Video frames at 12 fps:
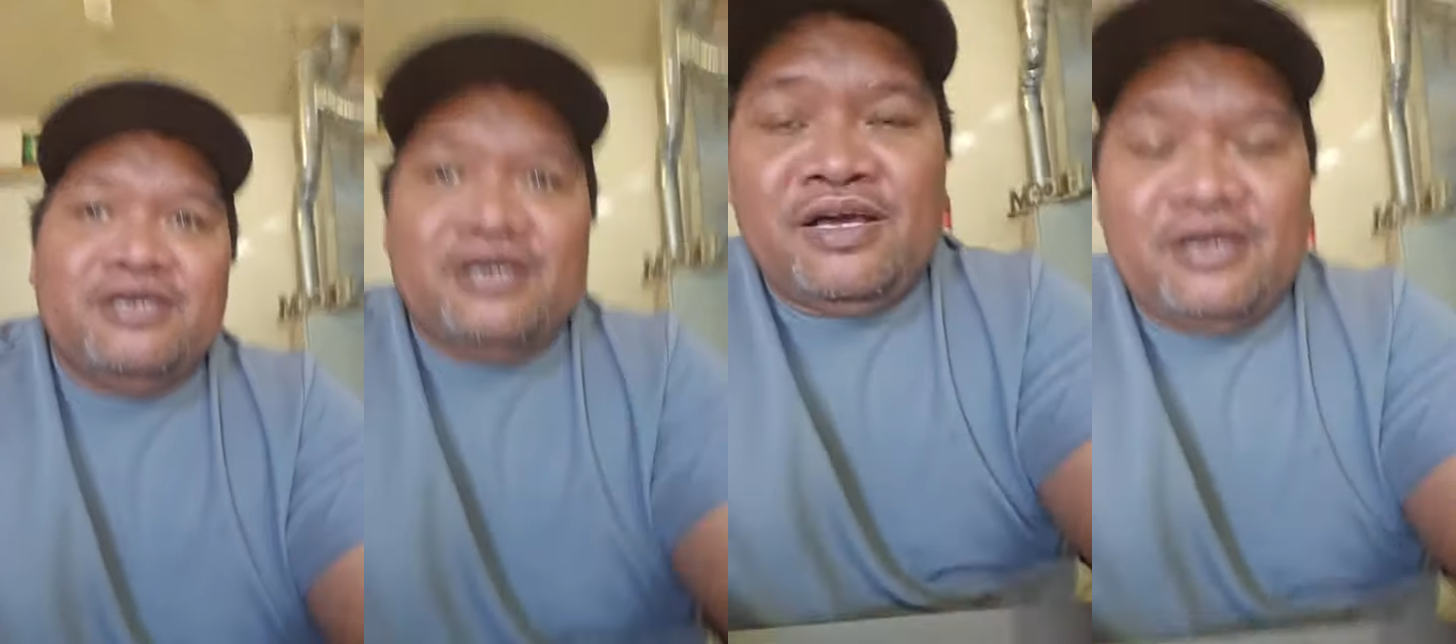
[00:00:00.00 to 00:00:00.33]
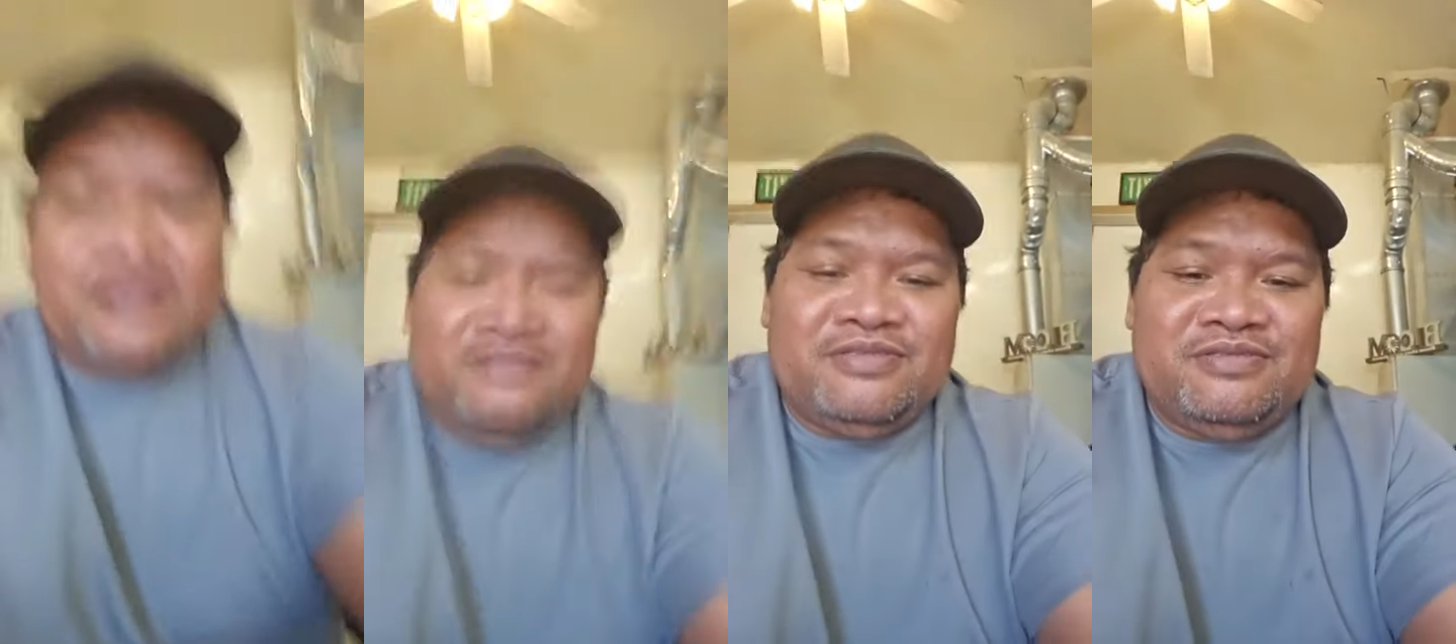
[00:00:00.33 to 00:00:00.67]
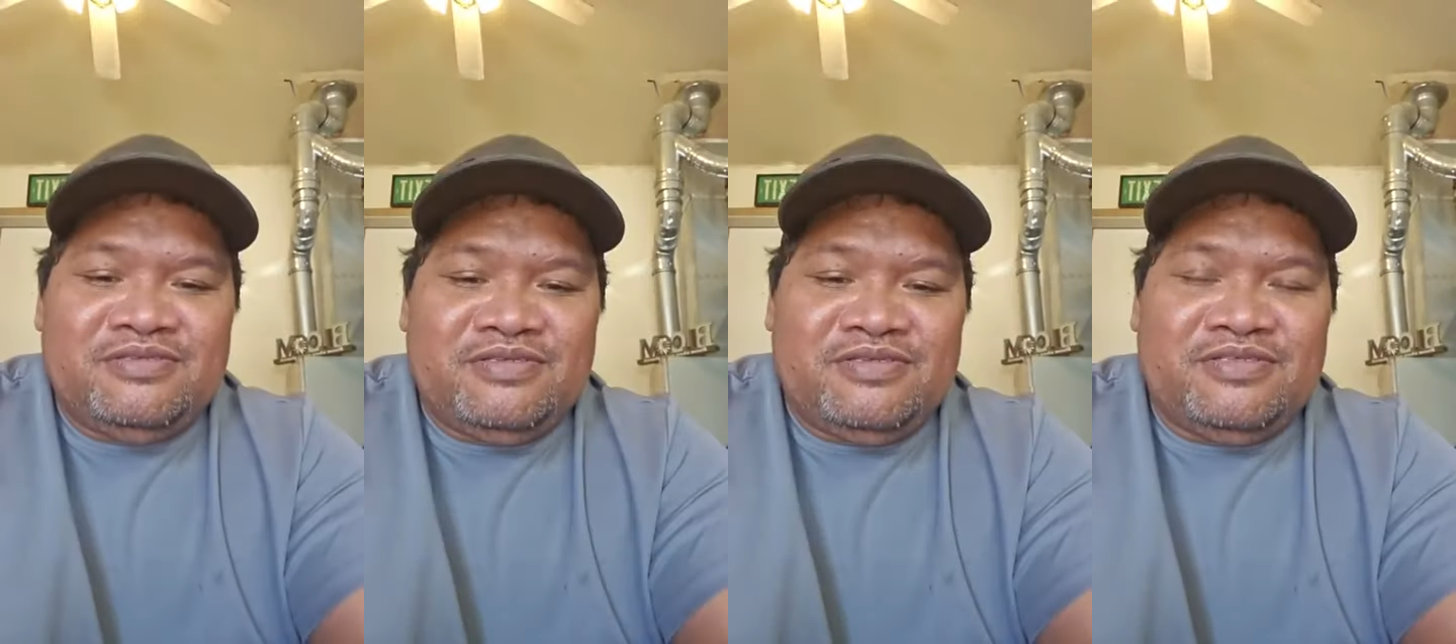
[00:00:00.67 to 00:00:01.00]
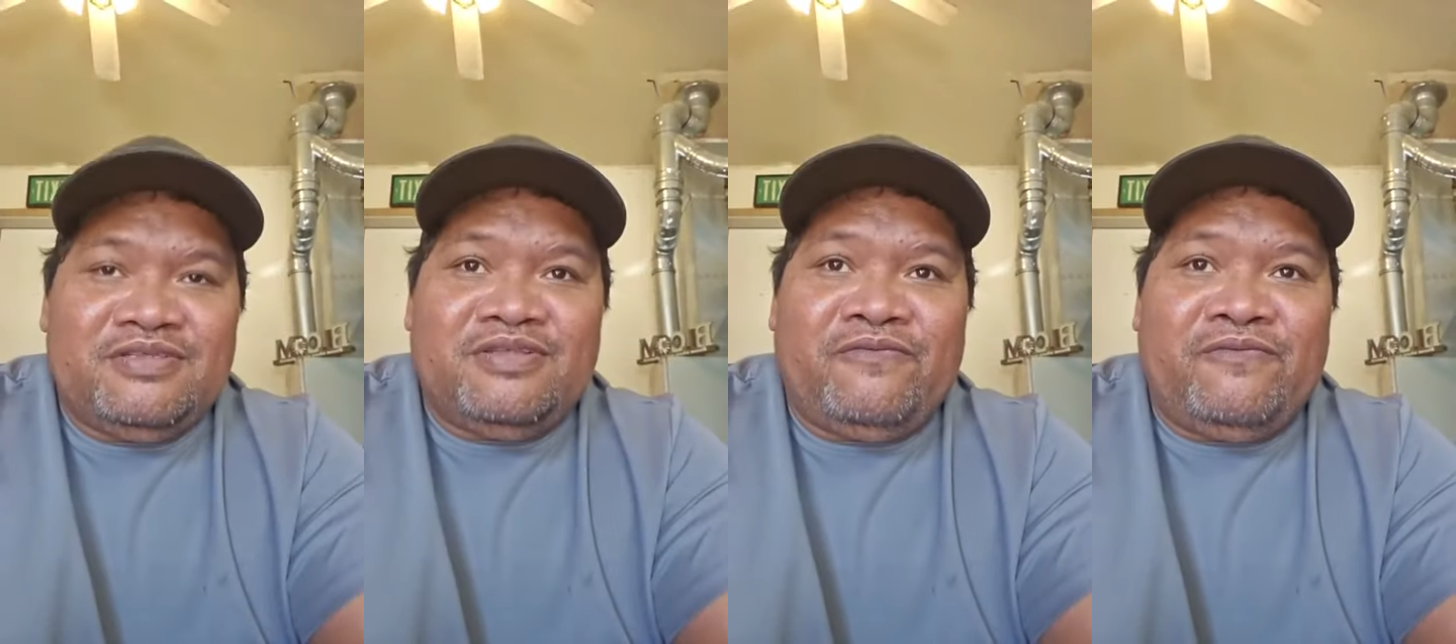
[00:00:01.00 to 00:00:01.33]

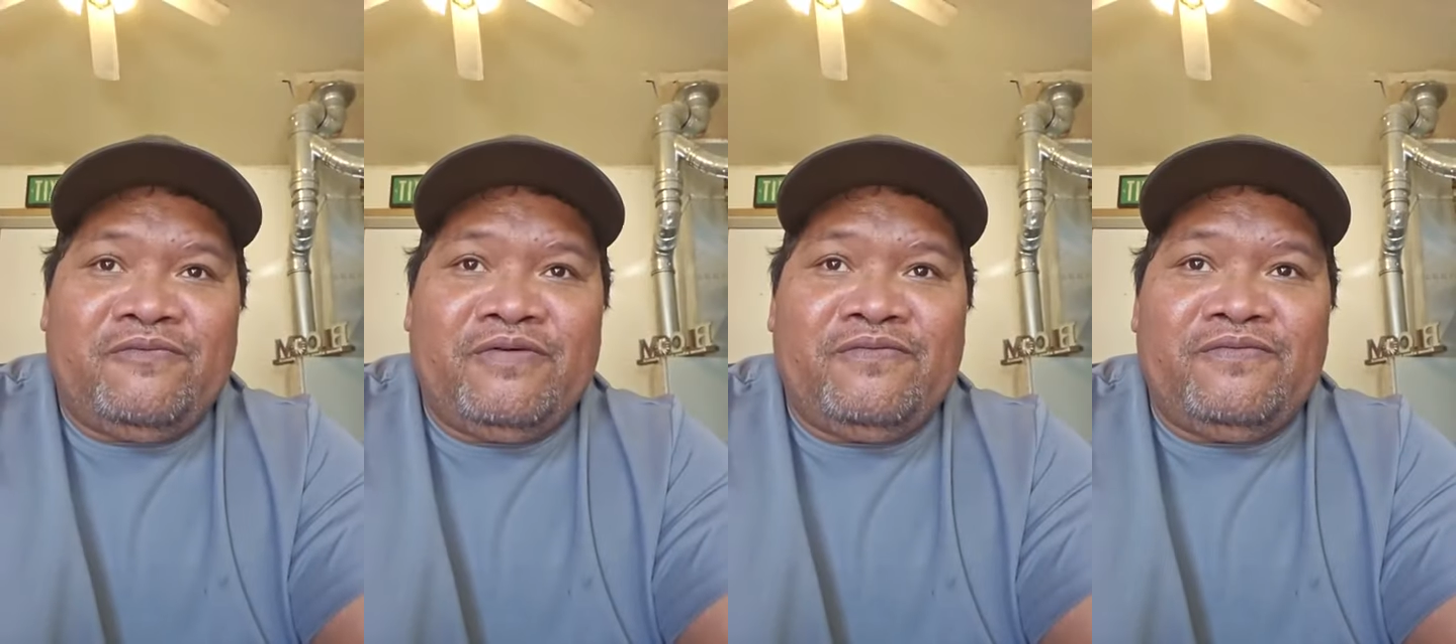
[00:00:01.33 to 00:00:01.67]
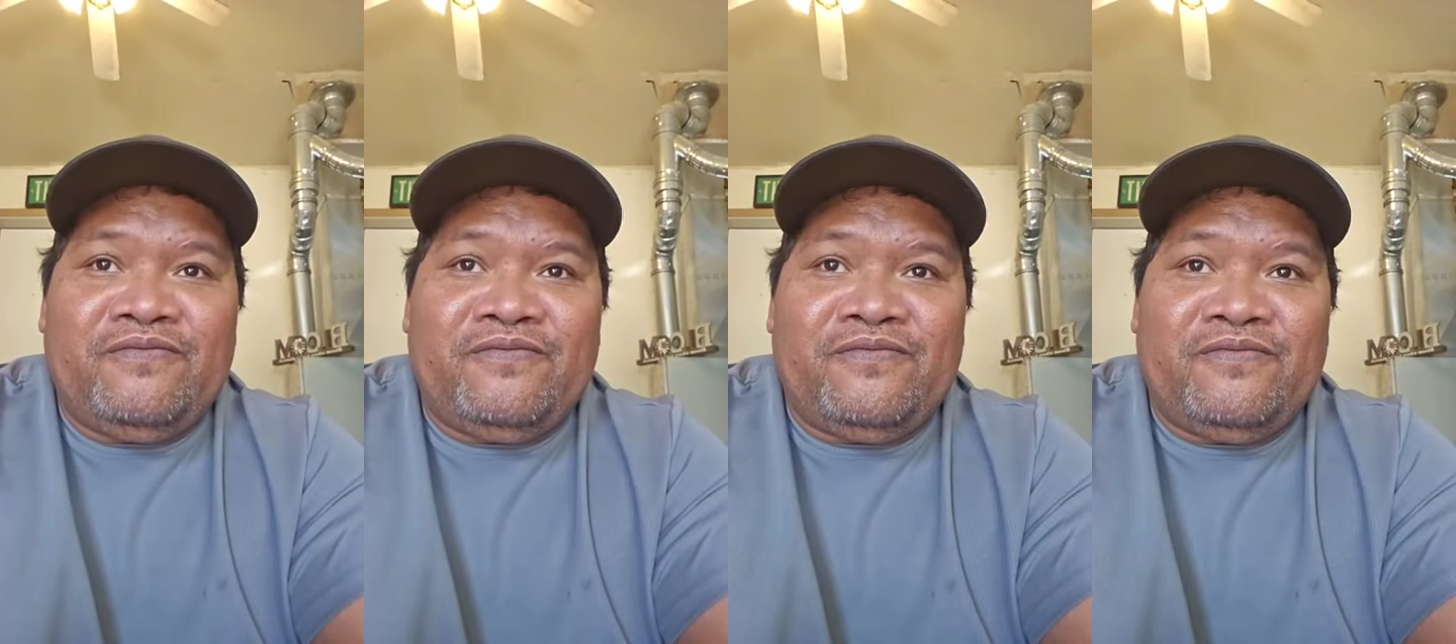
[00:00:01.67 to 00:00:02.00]
the 5th